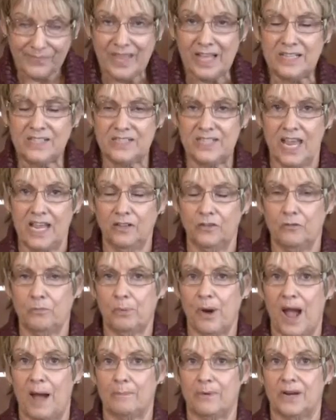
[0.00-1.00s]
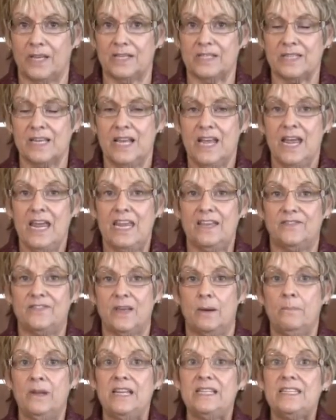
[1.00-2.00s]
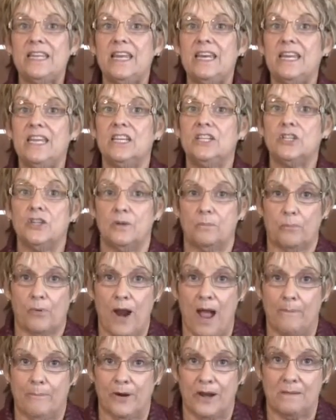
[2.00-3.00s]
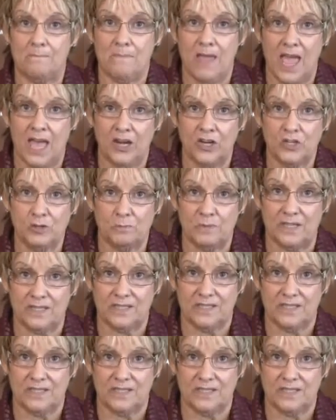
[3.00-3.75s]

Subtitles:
sale of properties. If somebody's getting into the property management